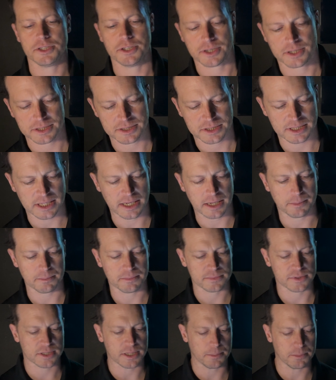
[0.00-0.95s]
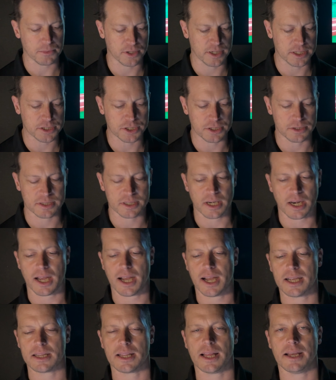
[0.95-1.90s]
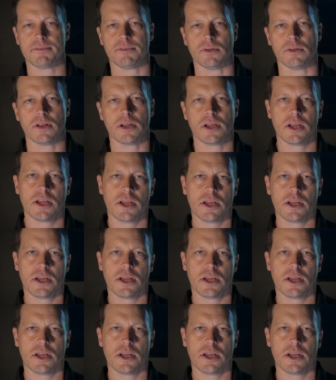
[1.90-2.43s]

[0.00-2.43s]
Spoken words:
You're going to see similar issues at a high level.